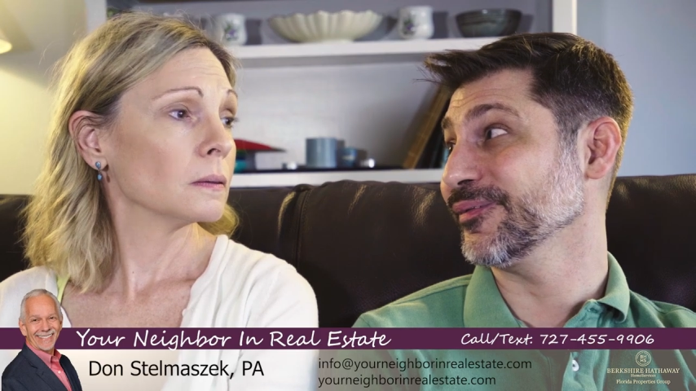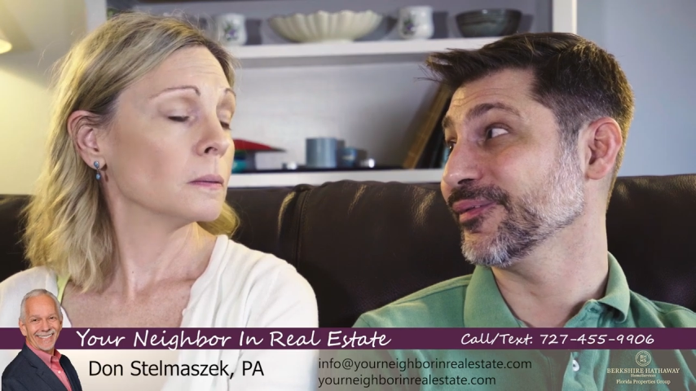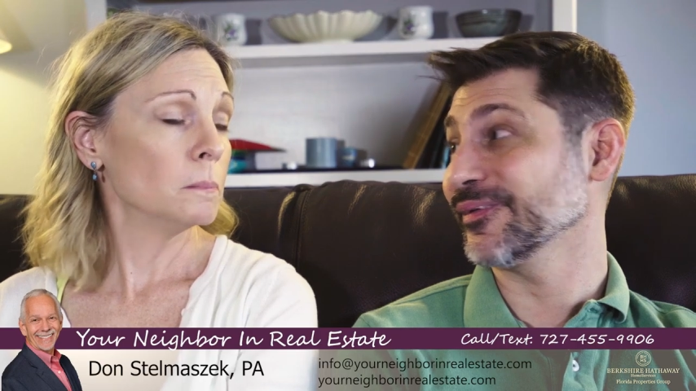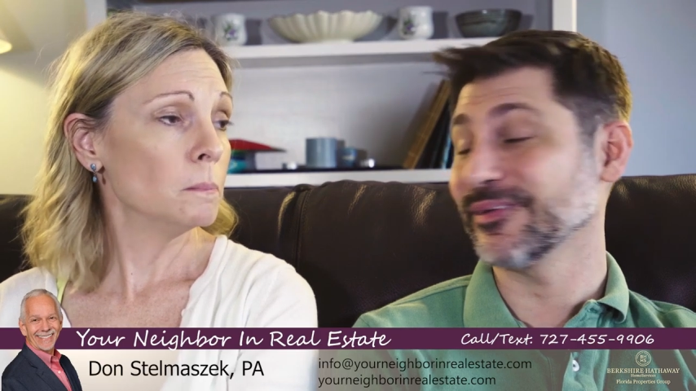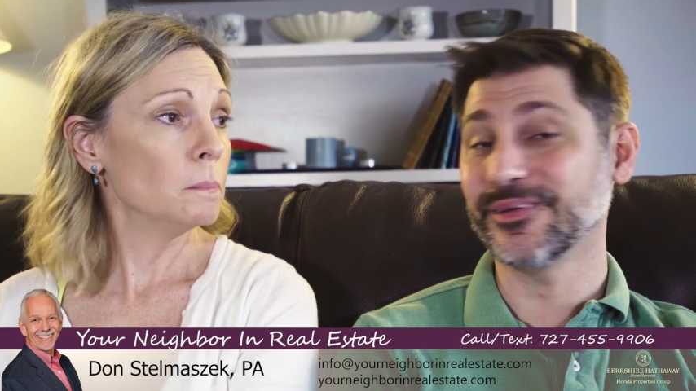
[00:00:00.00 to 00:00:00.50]
Speaker 1: mm
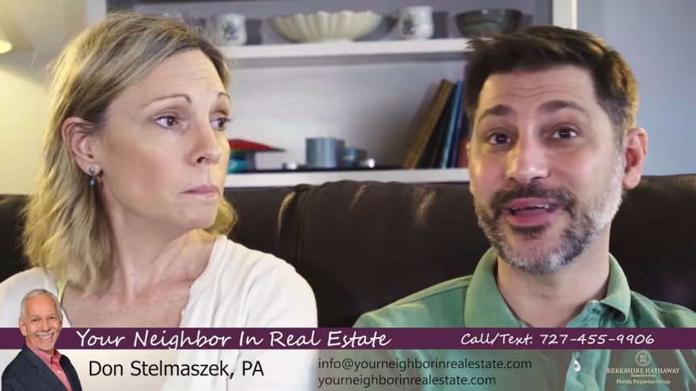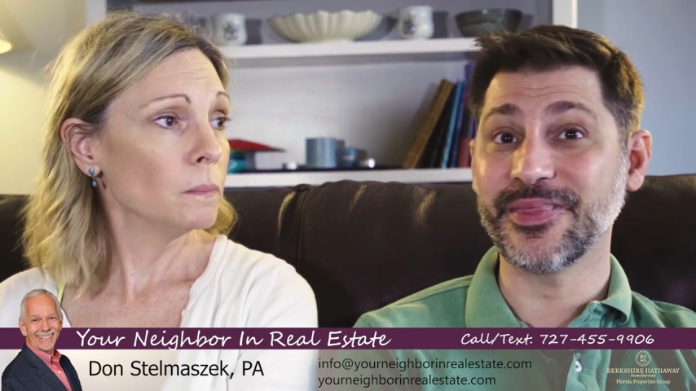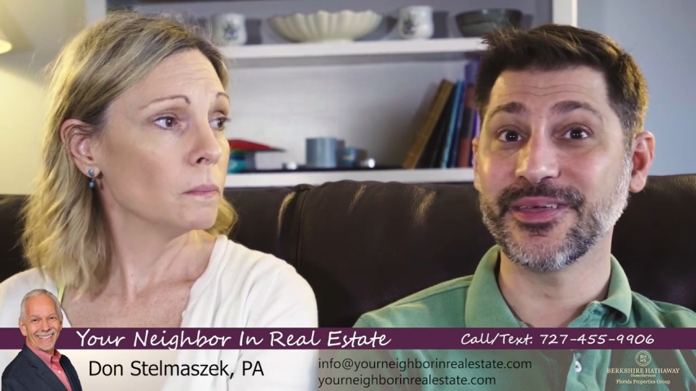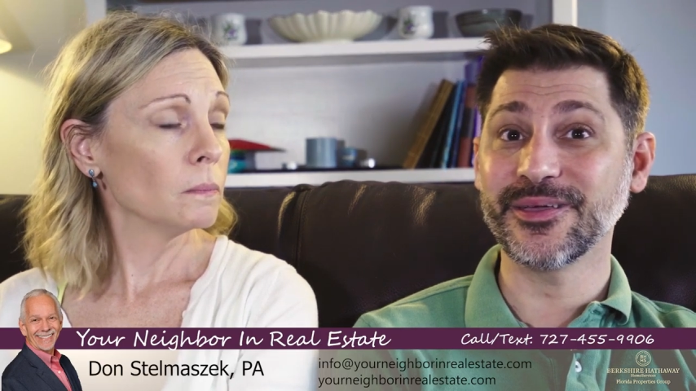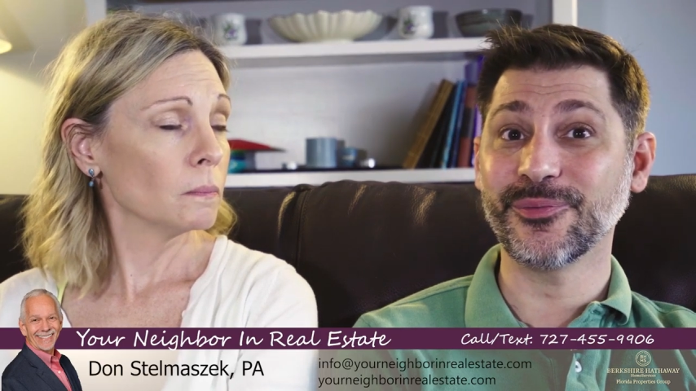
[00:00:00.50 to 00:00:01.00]
-hmm. I
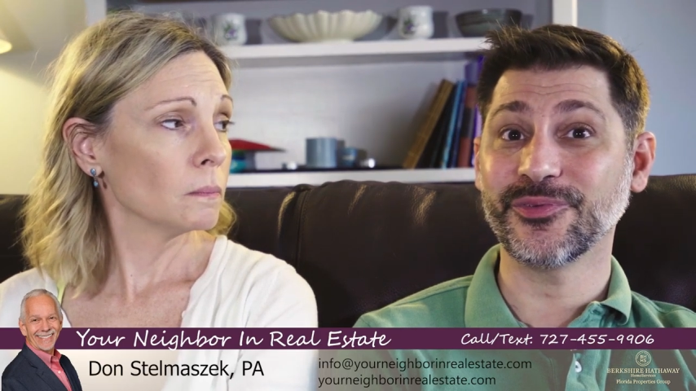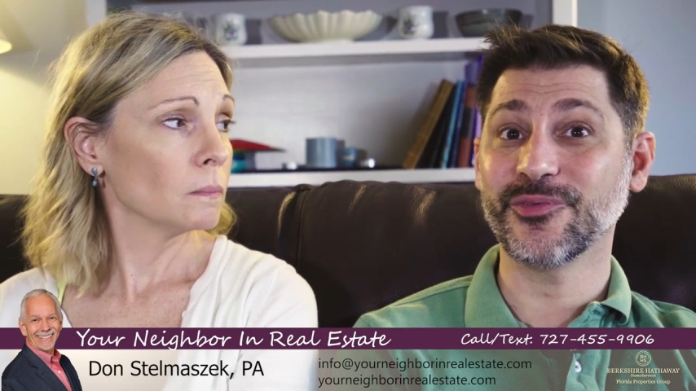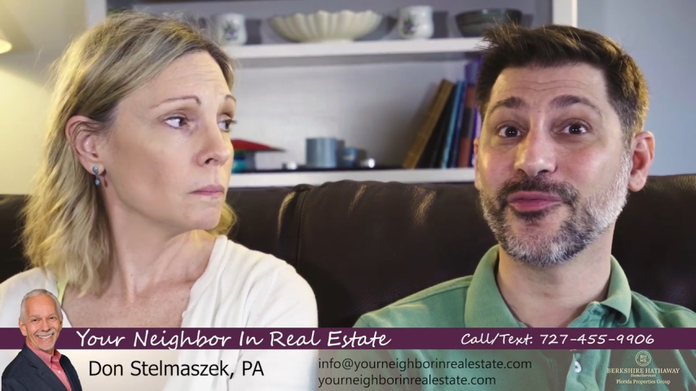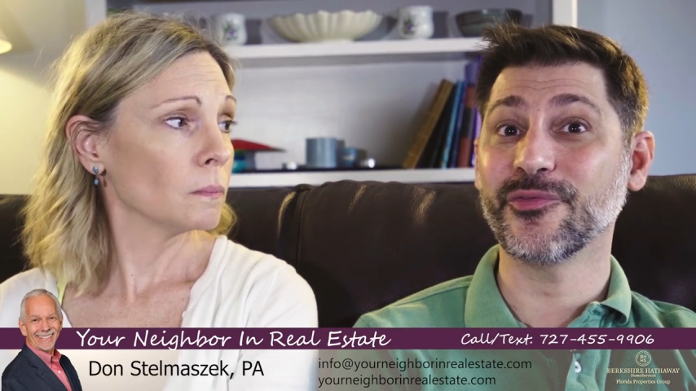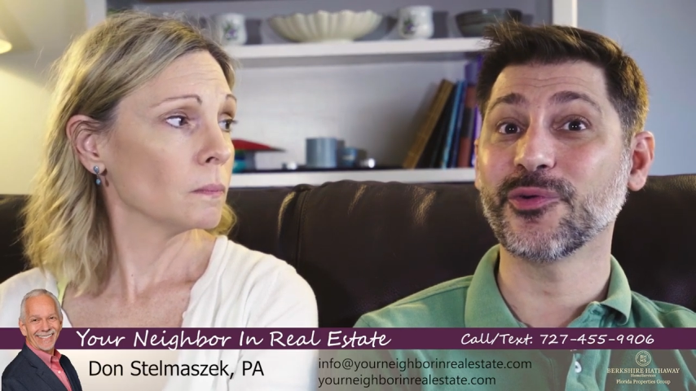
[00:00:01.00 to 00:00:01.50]
think it was the
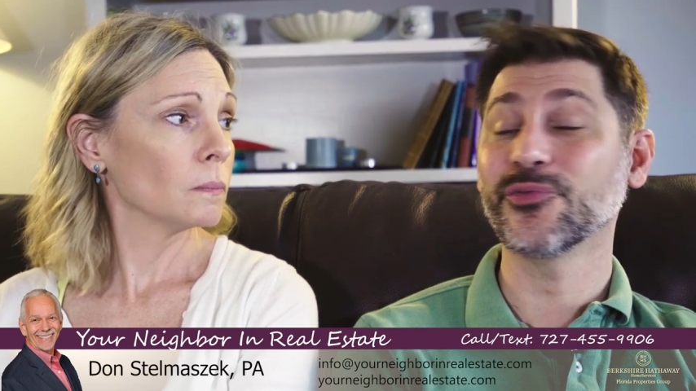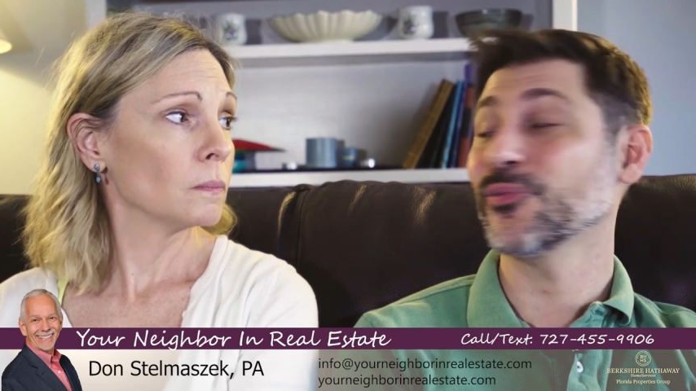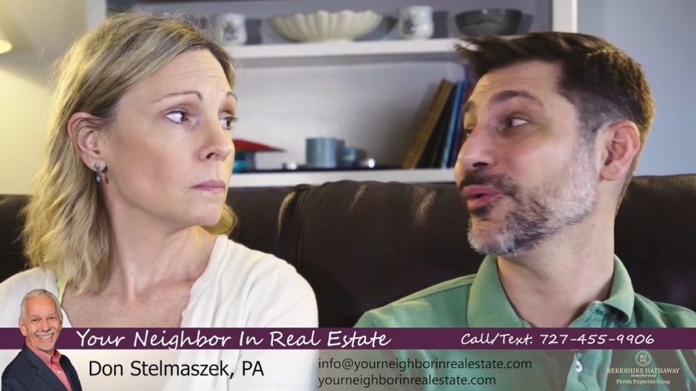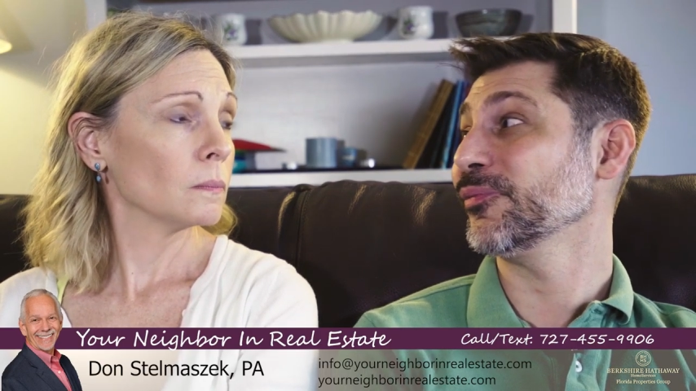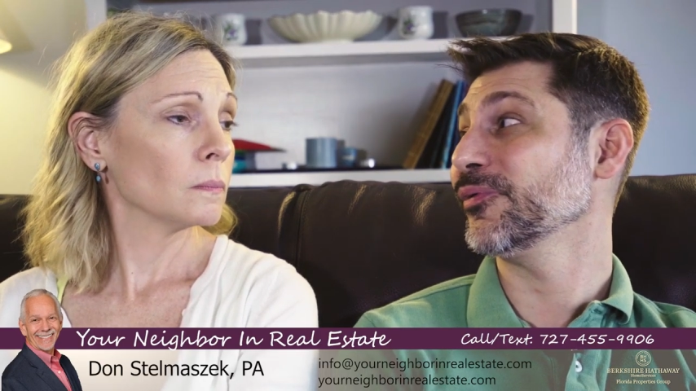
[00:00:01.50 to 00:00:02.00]
first
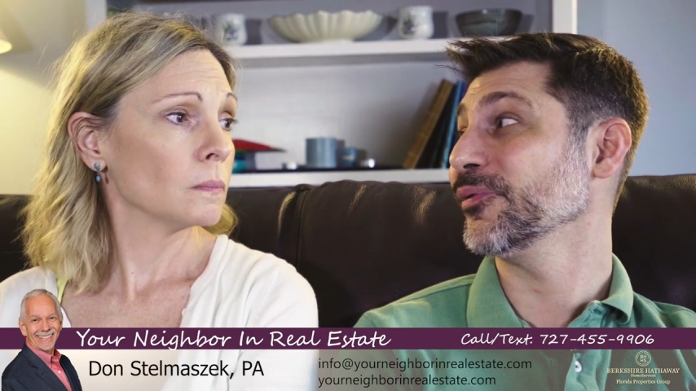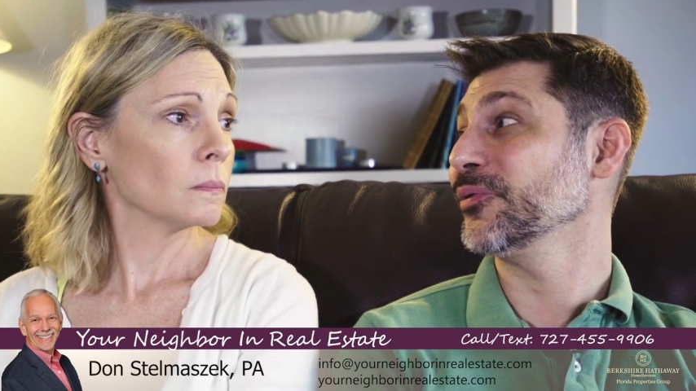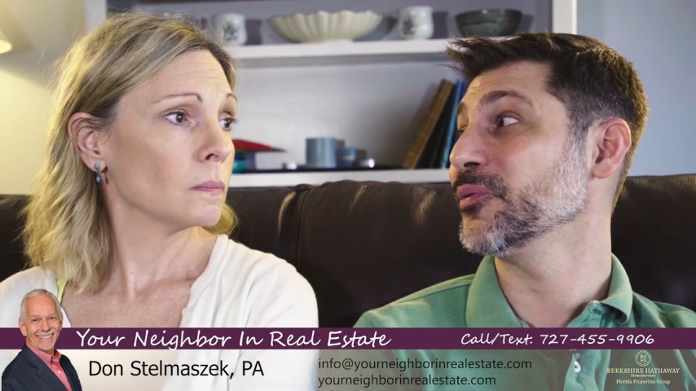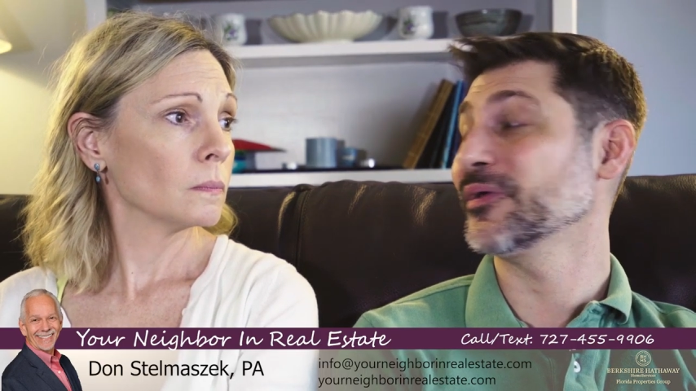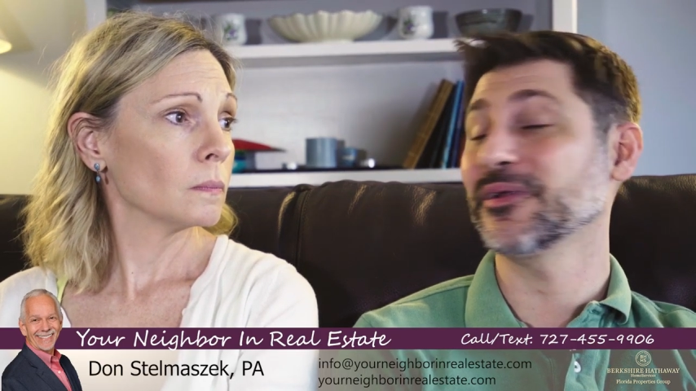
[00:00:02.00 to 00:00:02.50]
one we
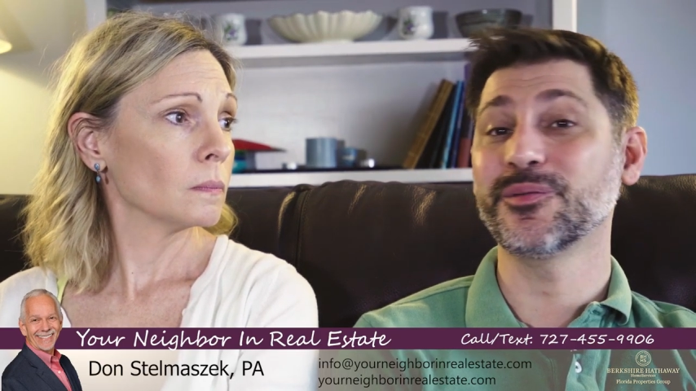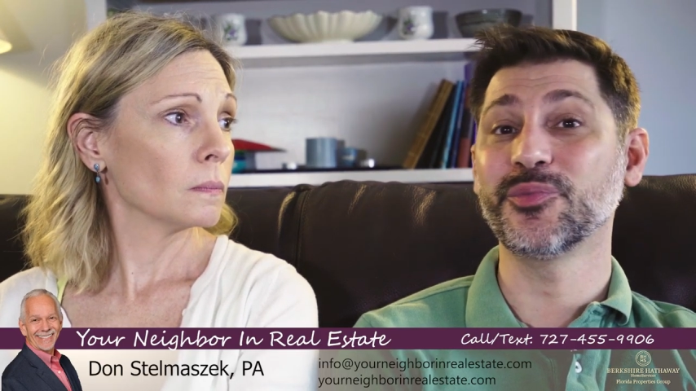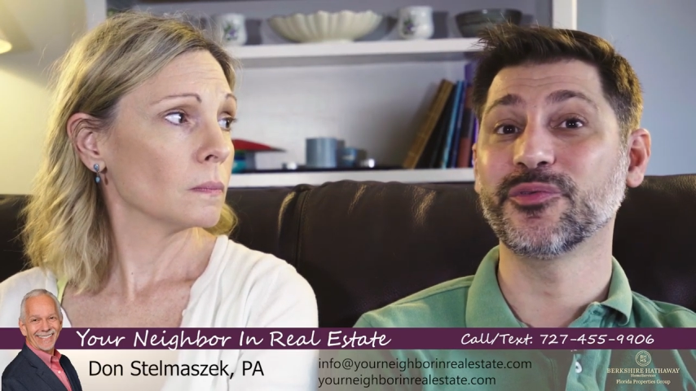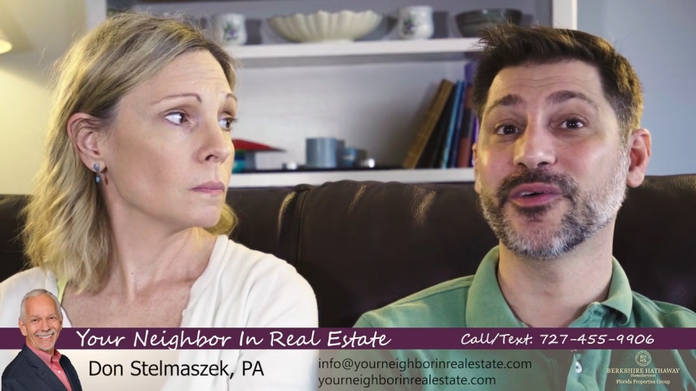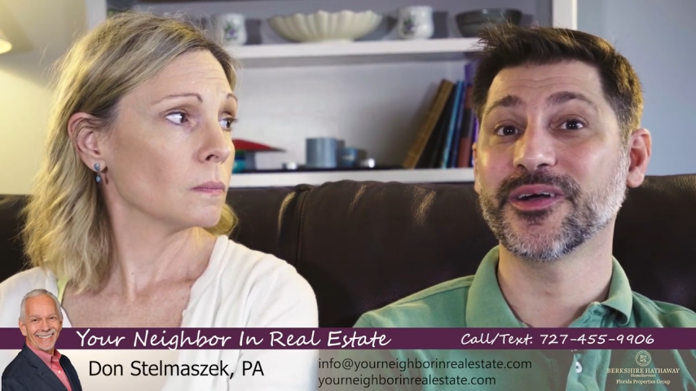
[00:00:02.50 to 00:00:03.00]
really wanted to
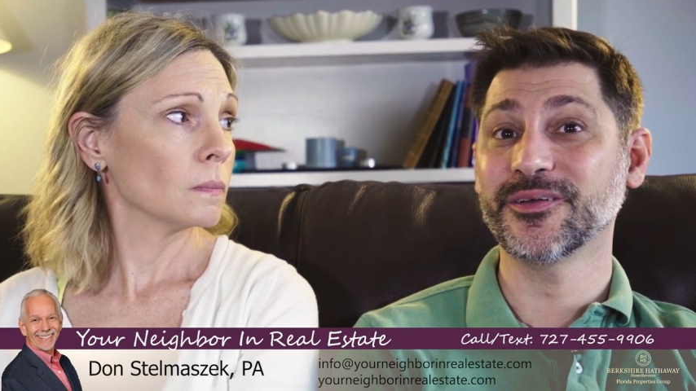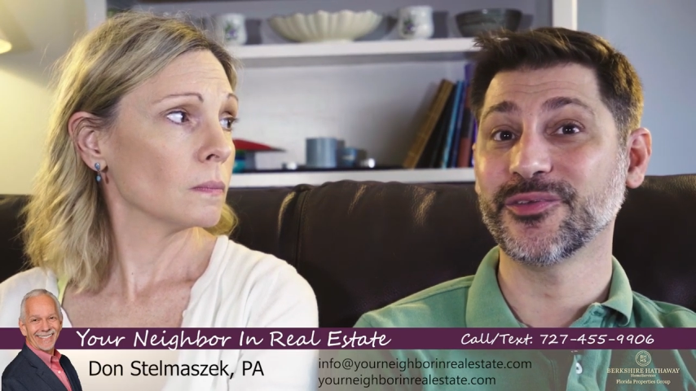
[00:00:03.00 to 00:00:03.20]
move on